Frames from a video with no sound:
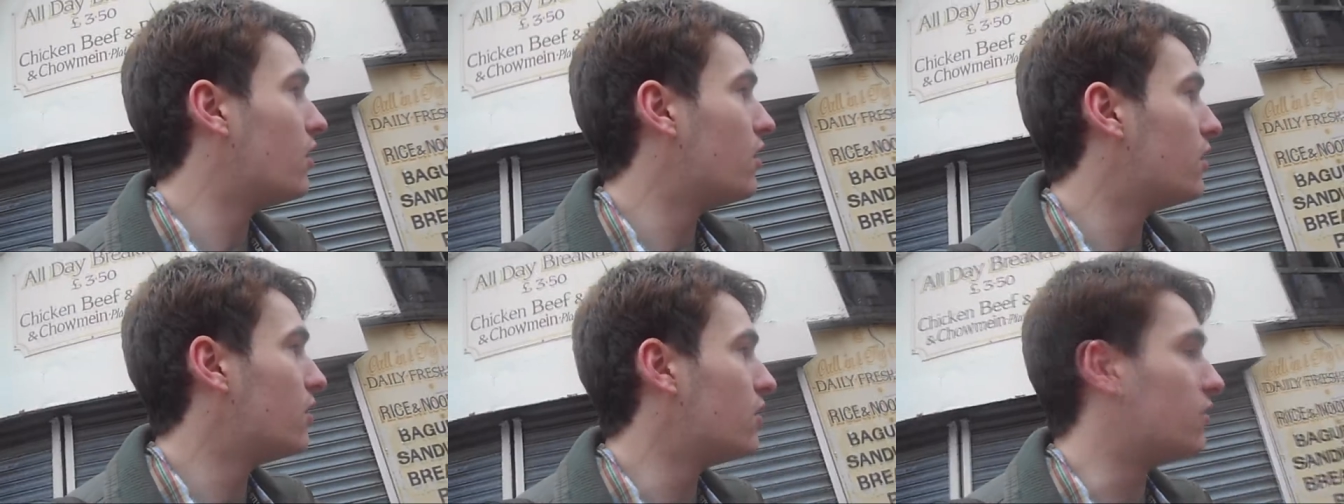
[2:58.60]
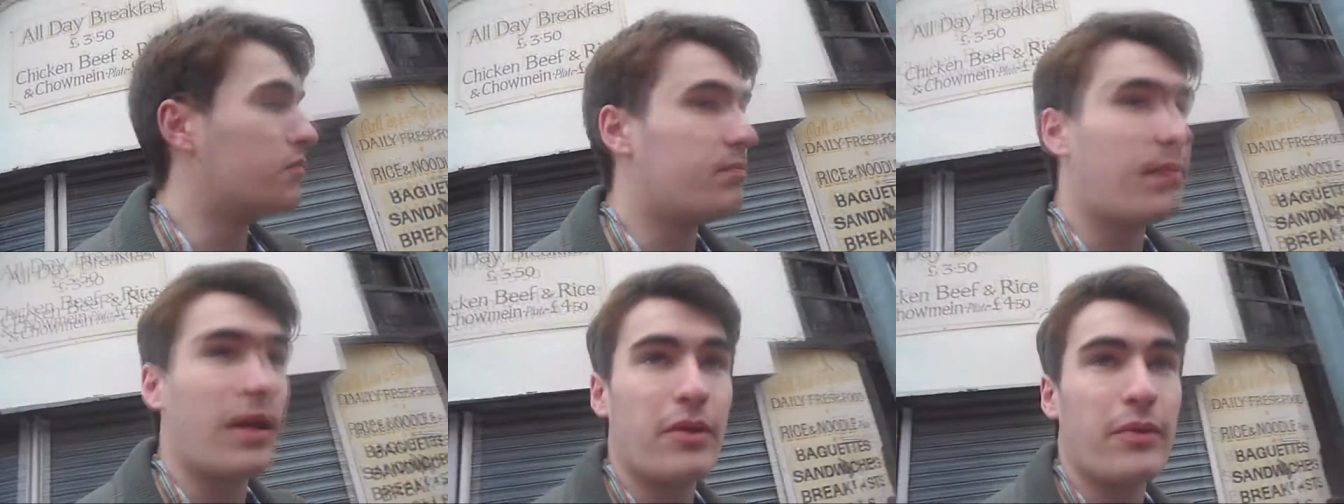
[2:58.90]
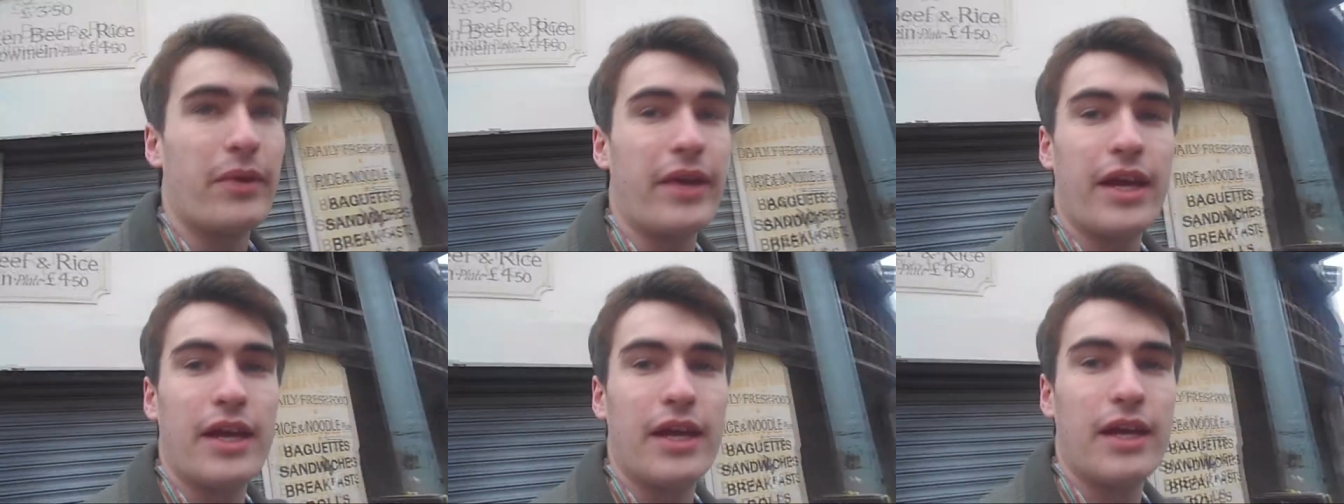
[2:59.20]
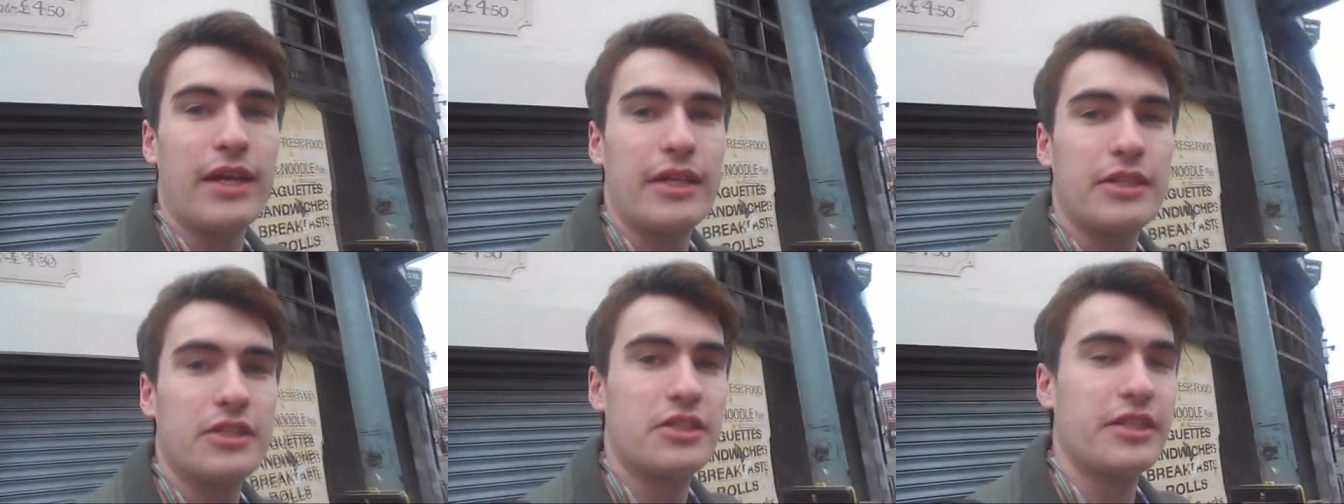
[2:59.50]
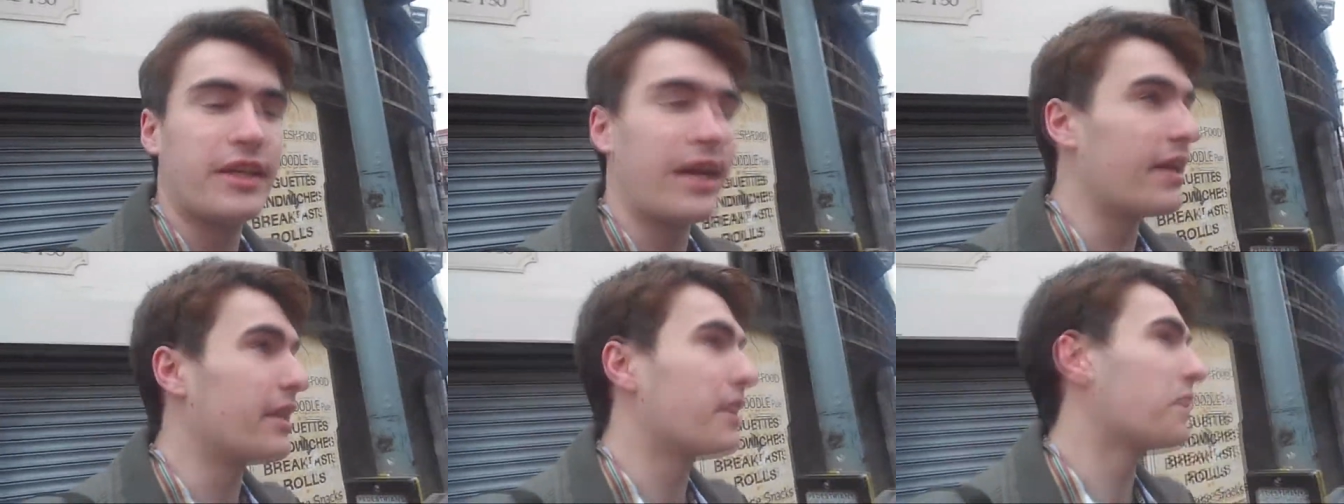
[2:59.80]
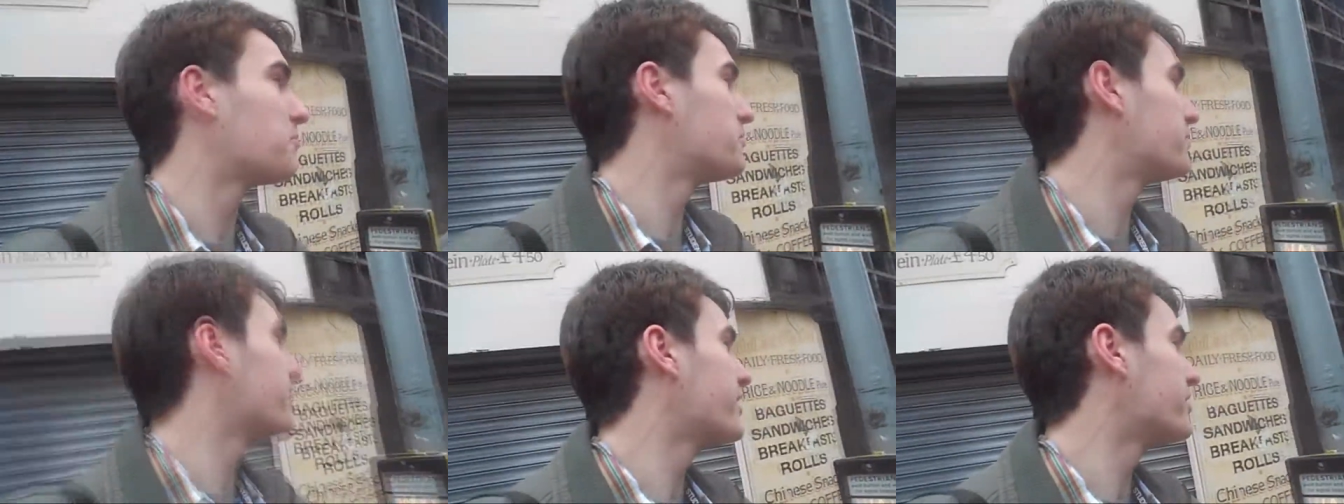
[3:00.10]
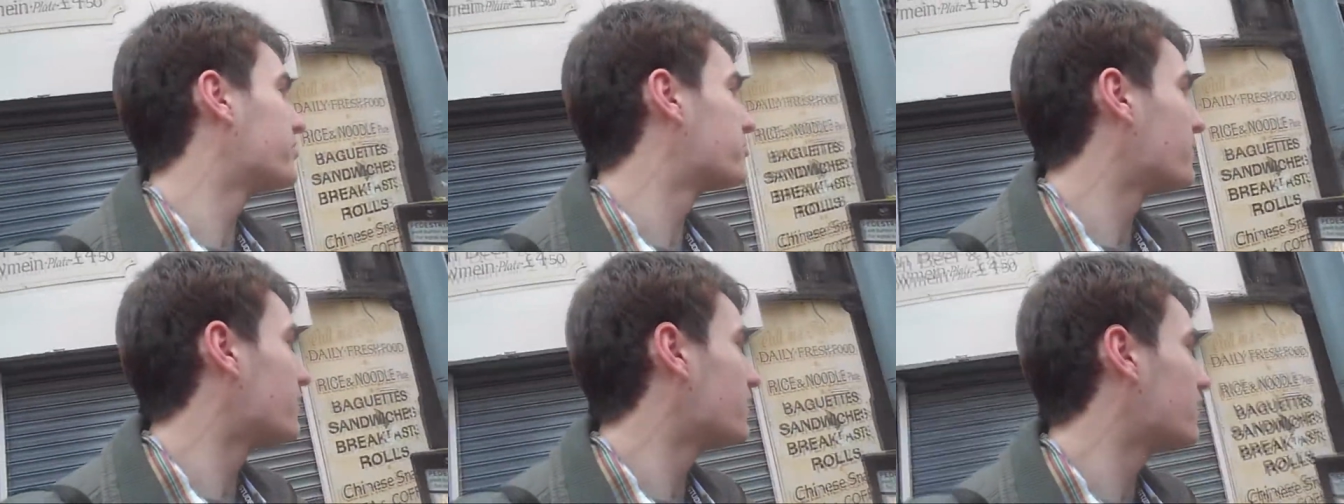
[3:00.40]
Oh, by the way, to get an update
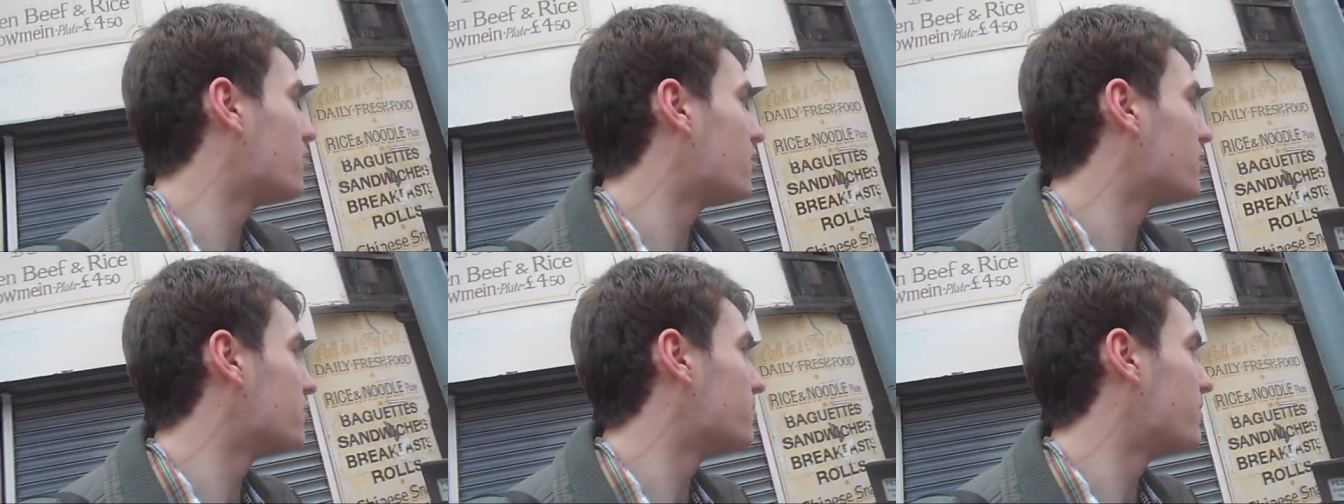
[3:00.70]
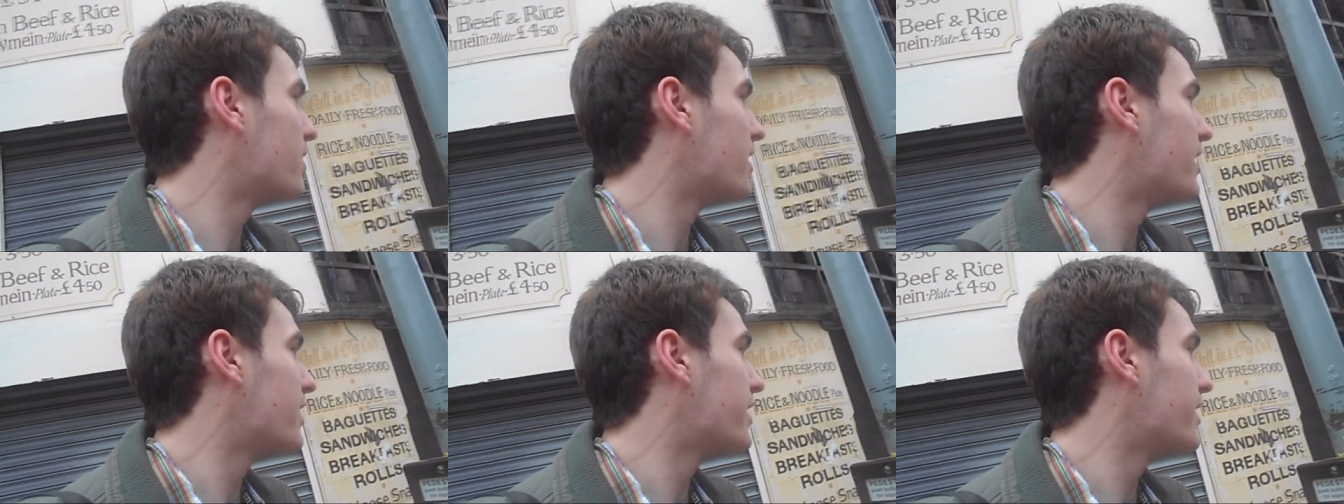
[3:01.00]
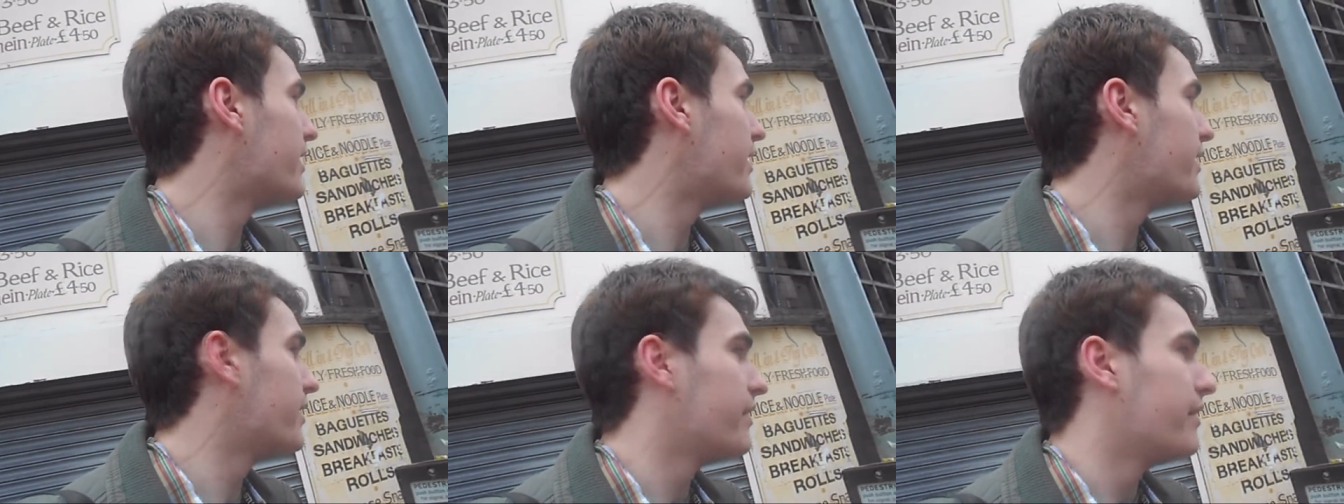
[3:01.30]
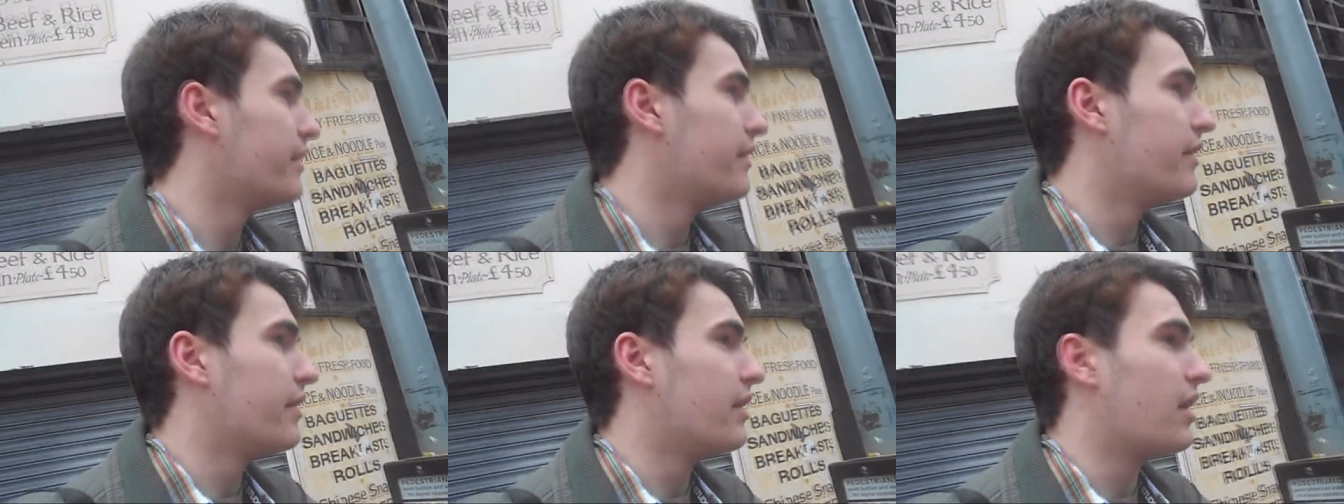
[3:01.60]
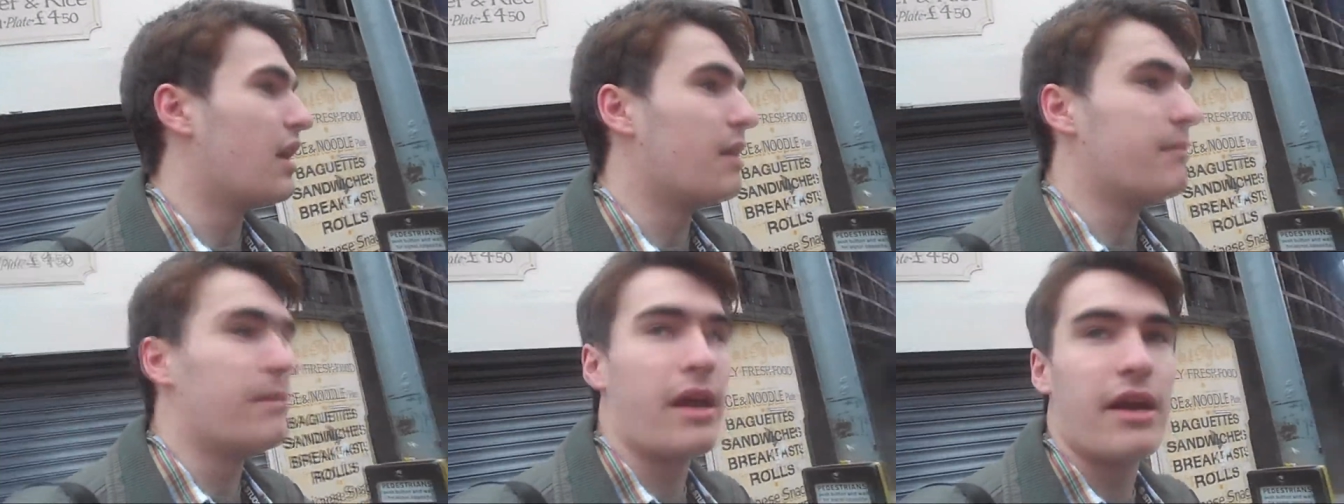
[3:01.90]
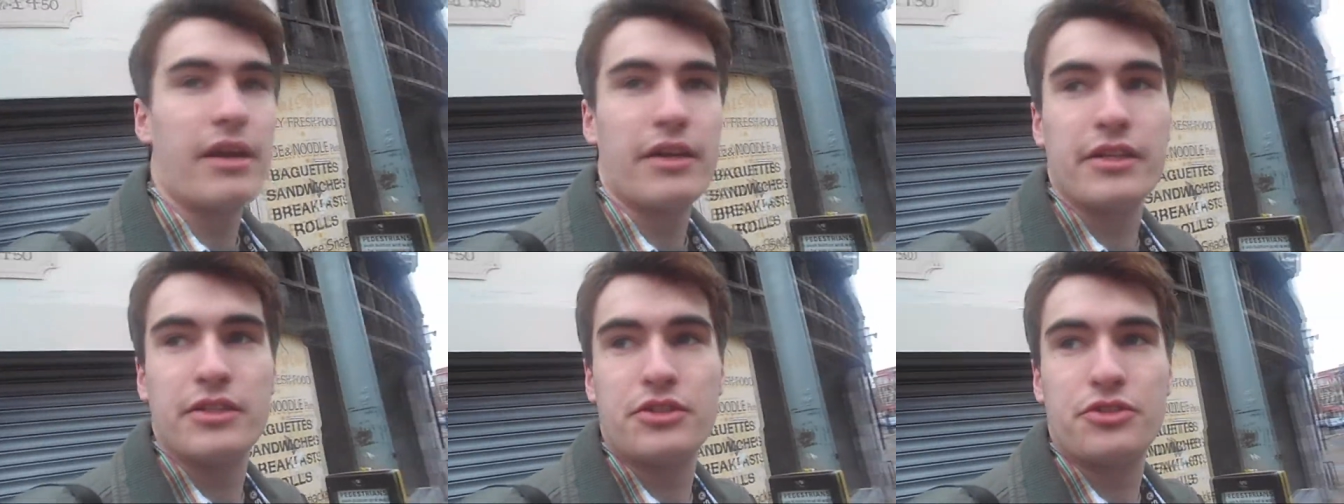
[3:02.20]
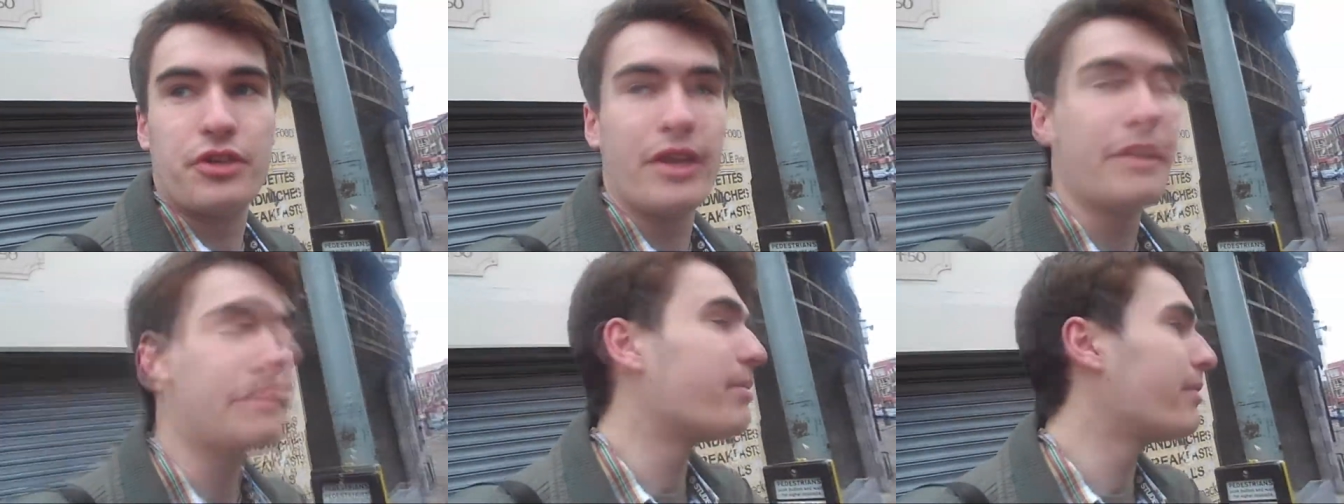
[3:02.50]
as well on my American
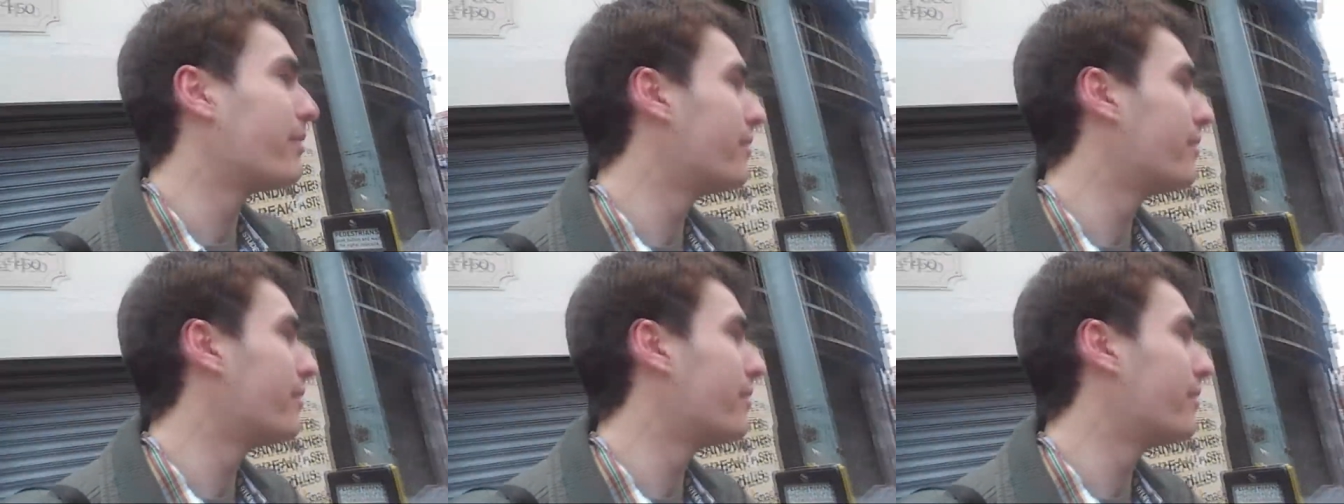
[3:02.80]
trip,